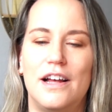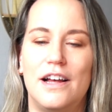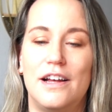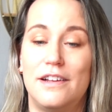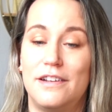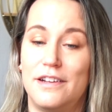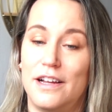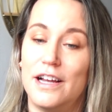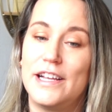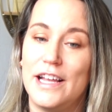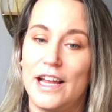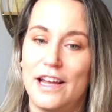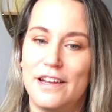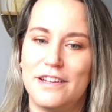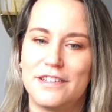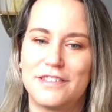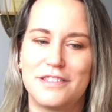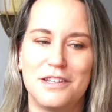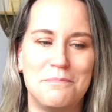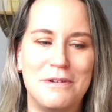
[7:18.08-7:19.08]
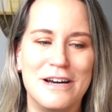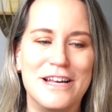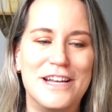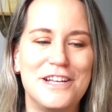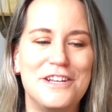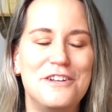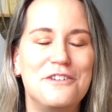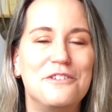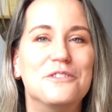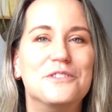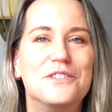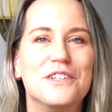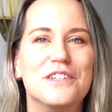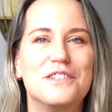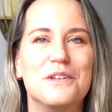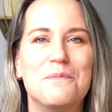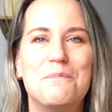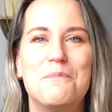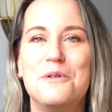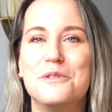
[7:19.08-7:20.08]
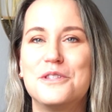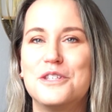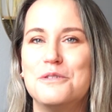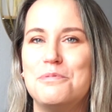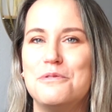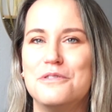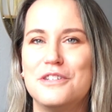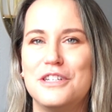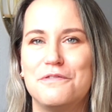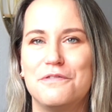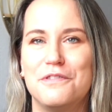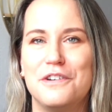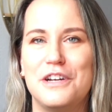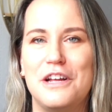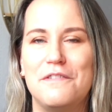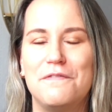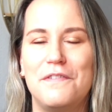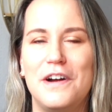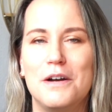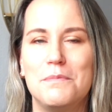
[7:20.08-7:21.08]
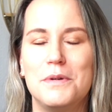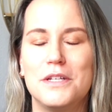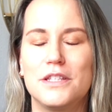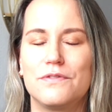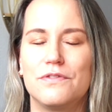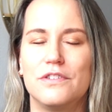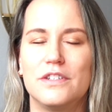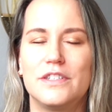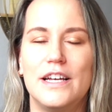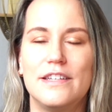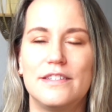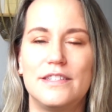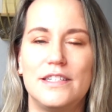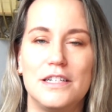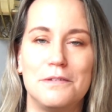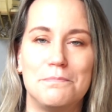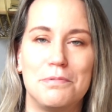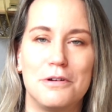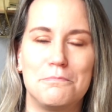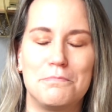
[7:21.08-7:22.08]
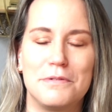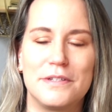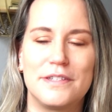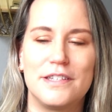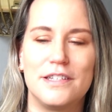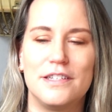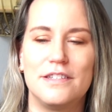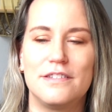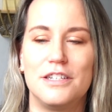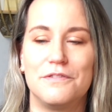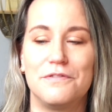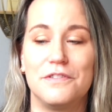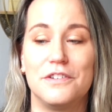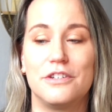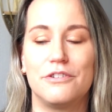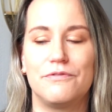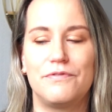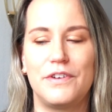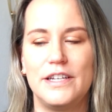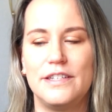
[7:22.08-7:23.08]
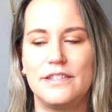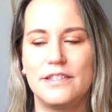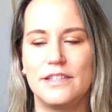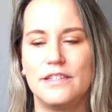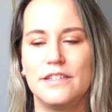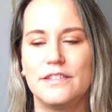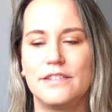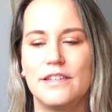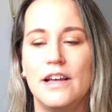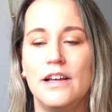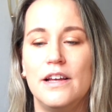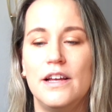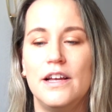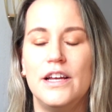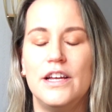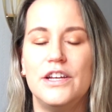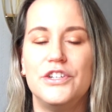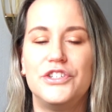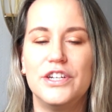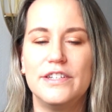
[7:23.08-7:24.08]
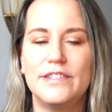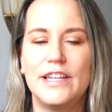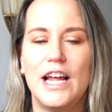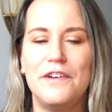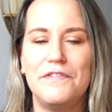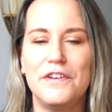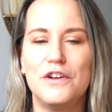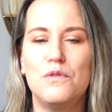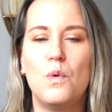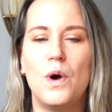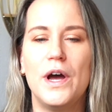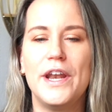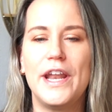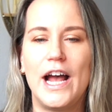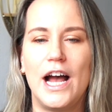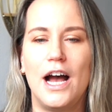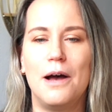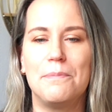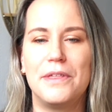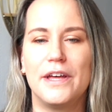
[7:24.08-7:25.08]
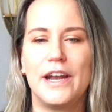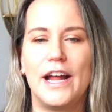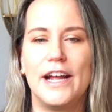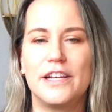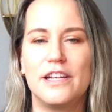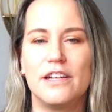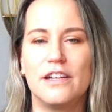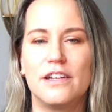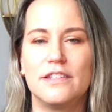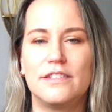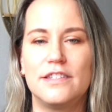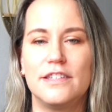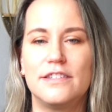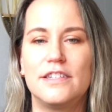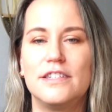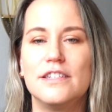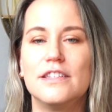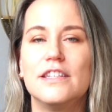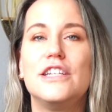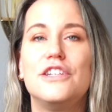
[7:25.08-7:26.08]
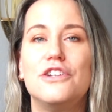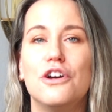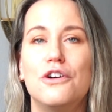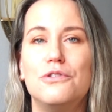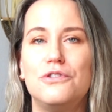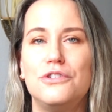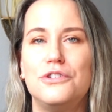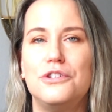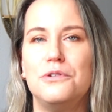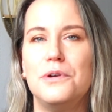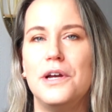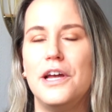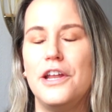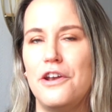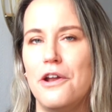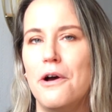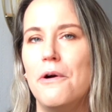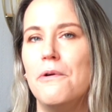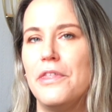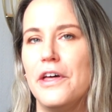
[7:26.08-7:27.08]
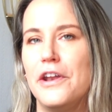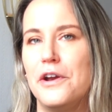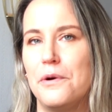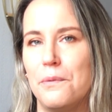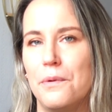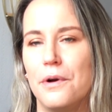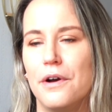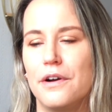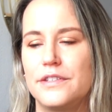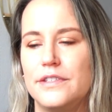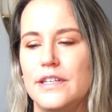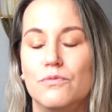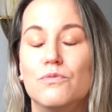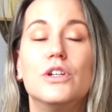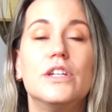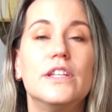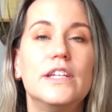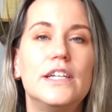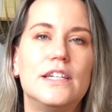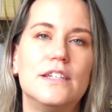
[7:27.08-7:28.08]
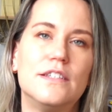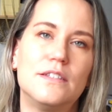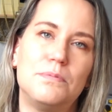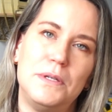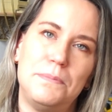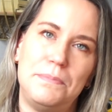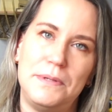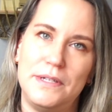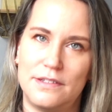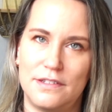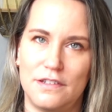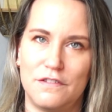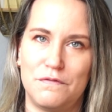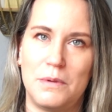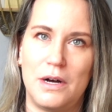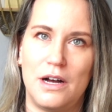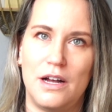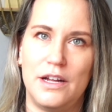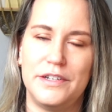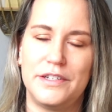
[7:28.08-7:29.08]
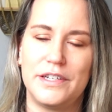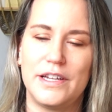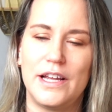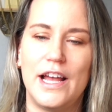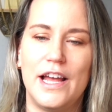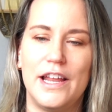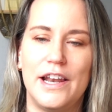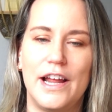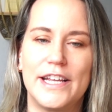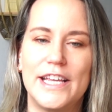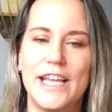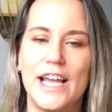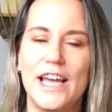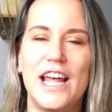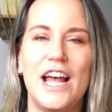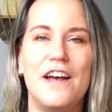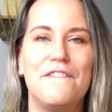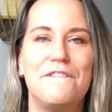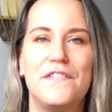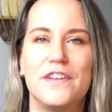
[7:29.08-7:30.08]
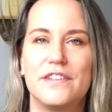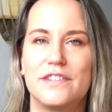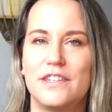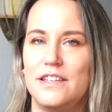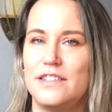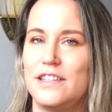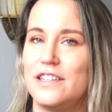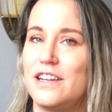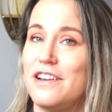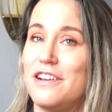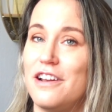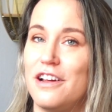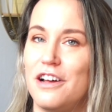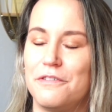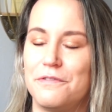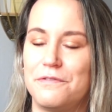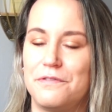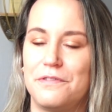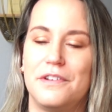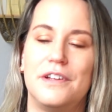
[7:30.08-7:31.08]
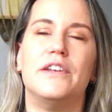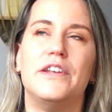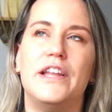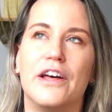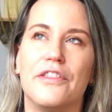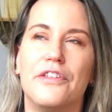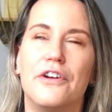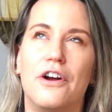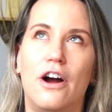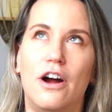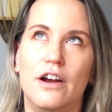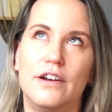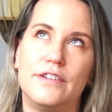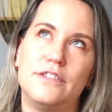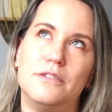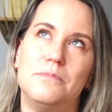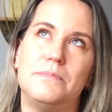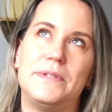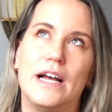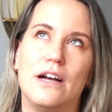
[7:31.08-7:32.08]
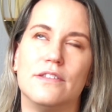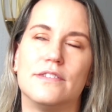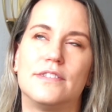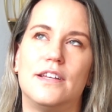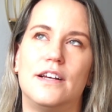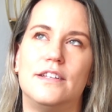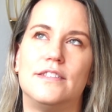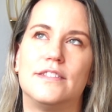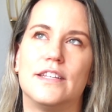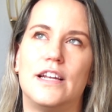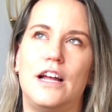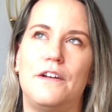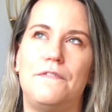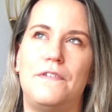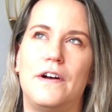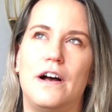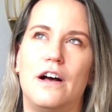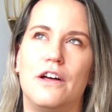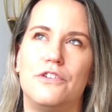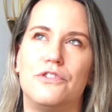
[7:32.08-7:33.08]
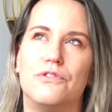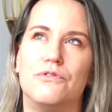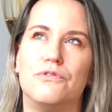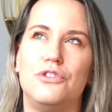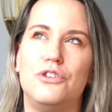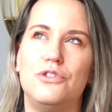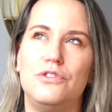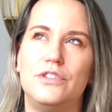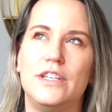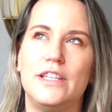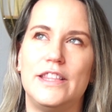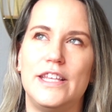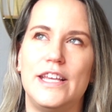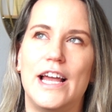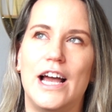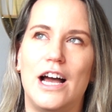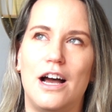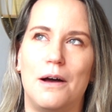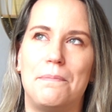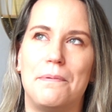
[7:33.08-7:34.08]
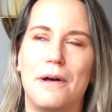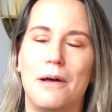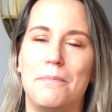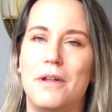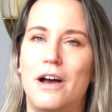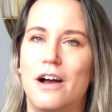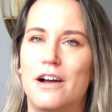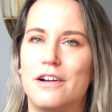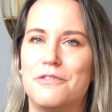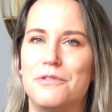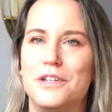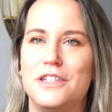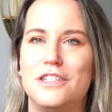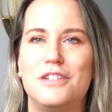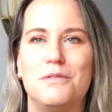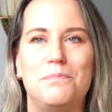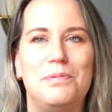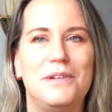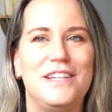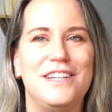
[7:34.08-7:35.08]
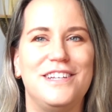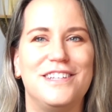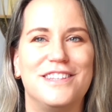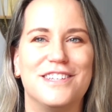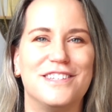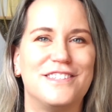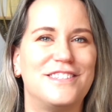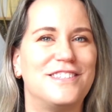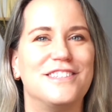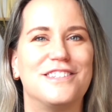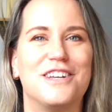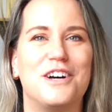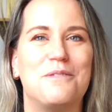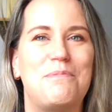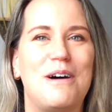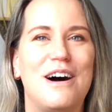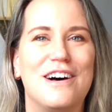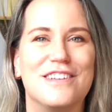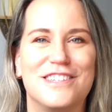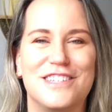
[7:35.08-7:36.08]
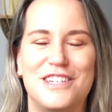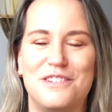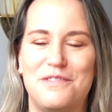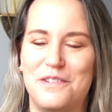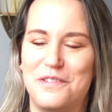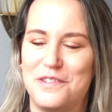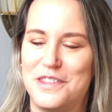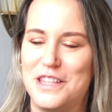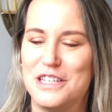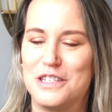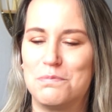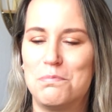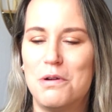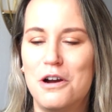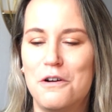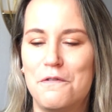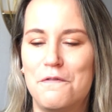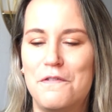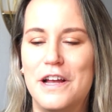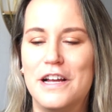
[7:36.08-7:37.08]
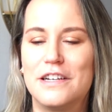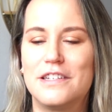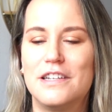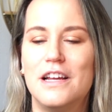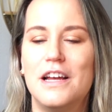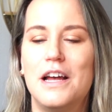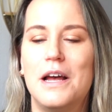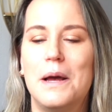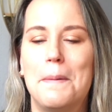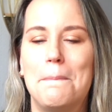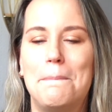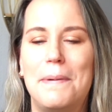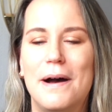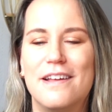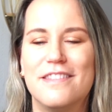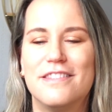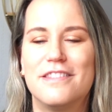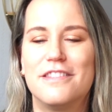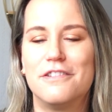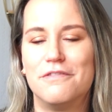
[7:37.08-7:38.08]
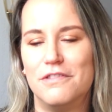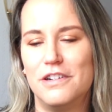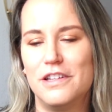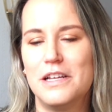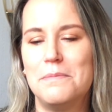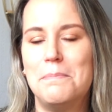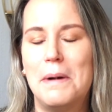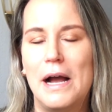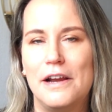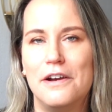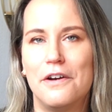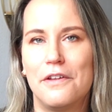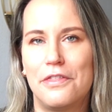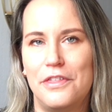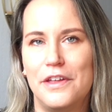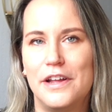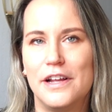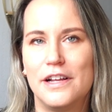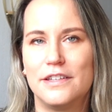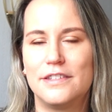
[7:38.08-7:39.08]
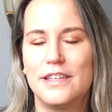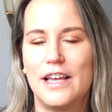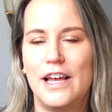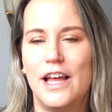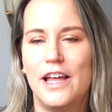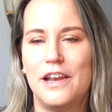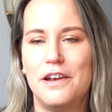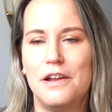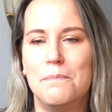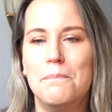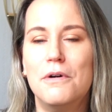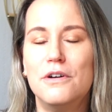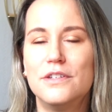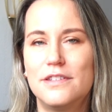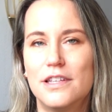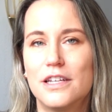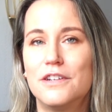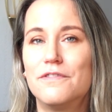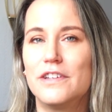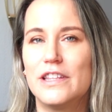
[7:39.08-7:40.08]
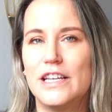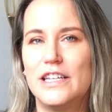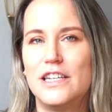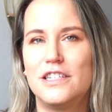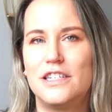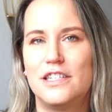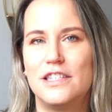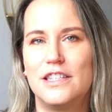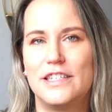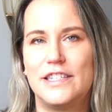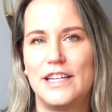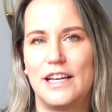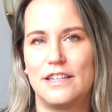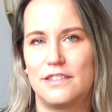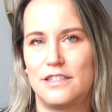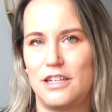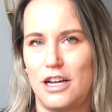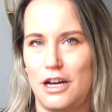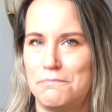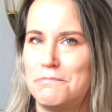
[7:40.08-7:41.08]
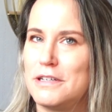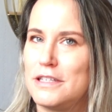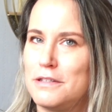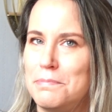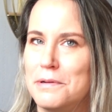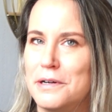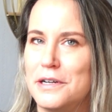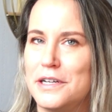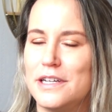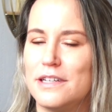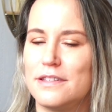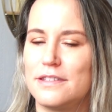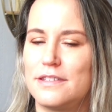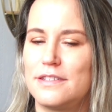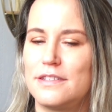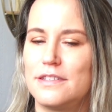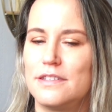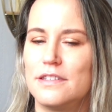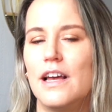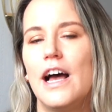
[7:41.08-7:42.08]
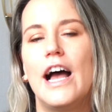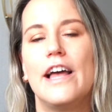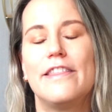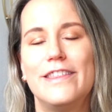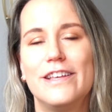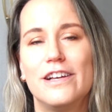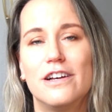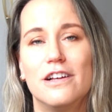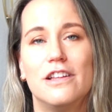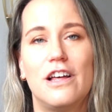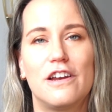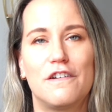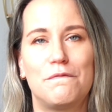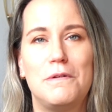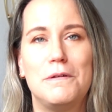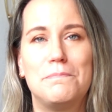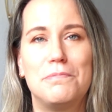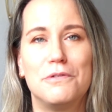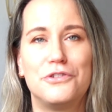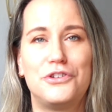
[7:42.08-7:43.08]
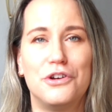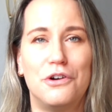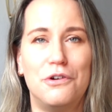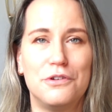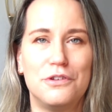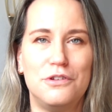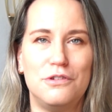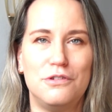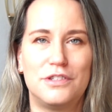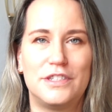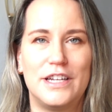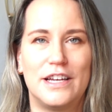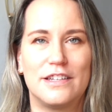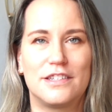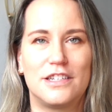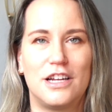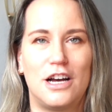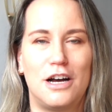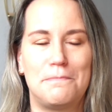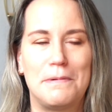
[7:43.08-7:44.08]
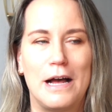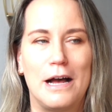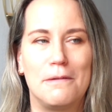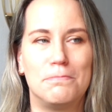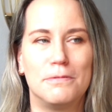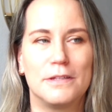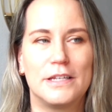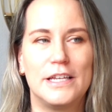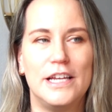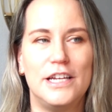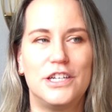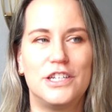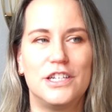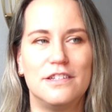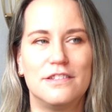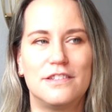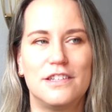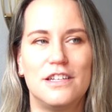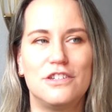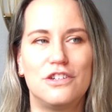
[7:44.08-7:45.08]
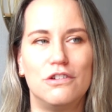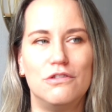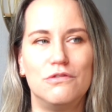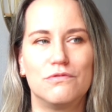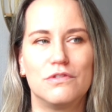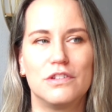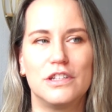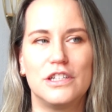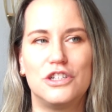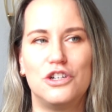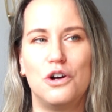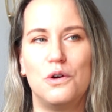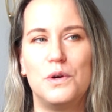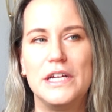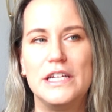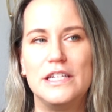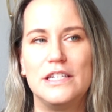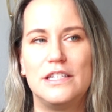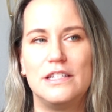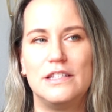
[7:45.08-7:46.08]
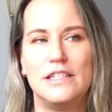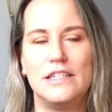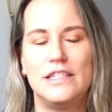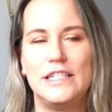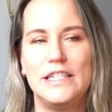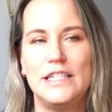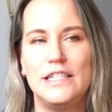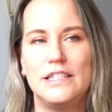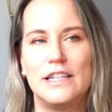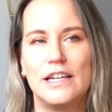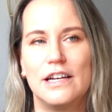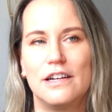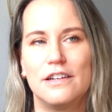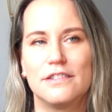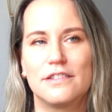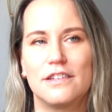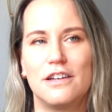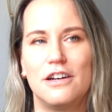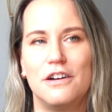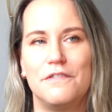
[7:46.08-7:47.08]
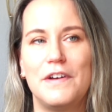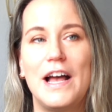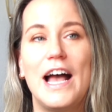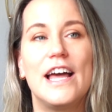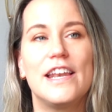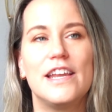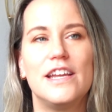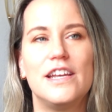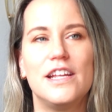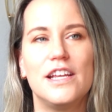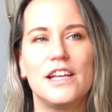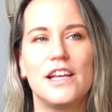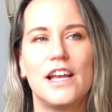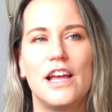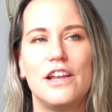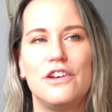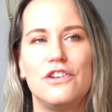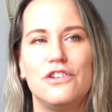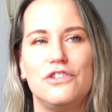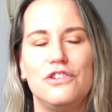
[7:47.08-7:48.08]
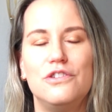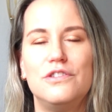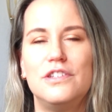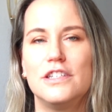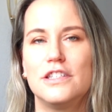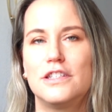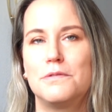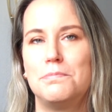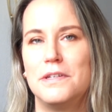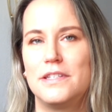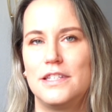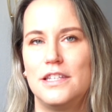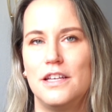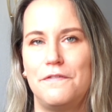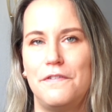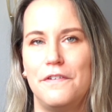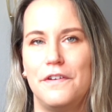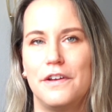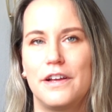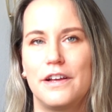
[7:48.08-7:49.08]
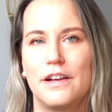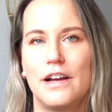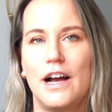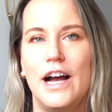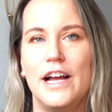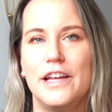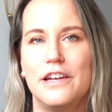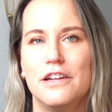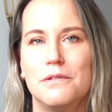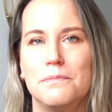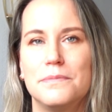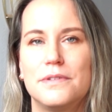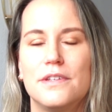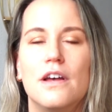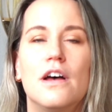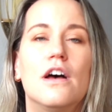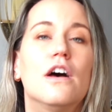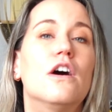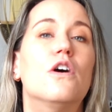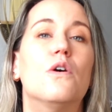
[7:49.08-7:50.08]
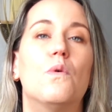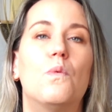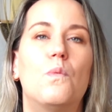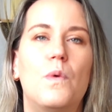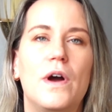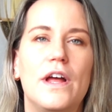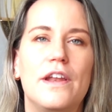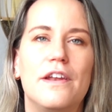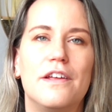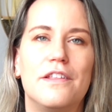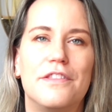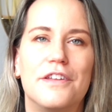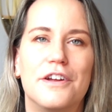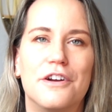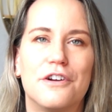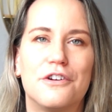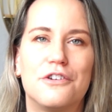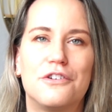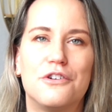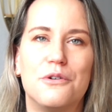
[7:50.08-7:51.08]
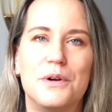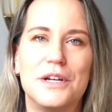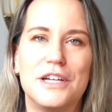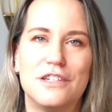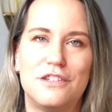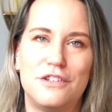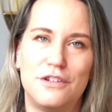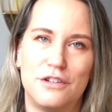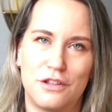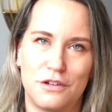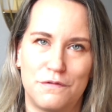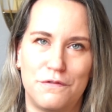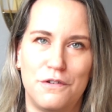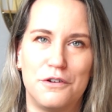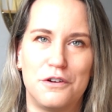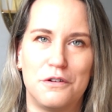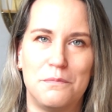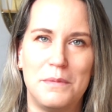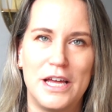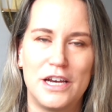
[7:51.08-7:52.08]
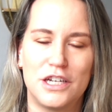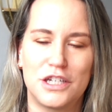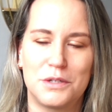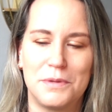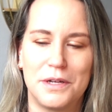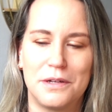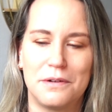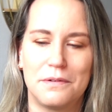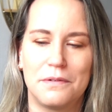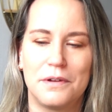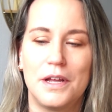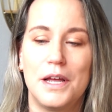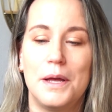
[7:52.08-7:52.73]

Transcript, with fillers: Uh, again, as somebody who uses multiple different environments for testing purposes, different devices, just having one app that I can consistently go to and know that it works really gives me peace of mind, and I can't emphasize it enough. Now, there are some downsides that I found using the app. I'm not going to be, this is all positive, everything's perfect, but they're really minor things and mostly related to the desktop experience. I think a lot of people don't use desktop applications and don't really go into the details of editing and using specific items when they're going into their photo management.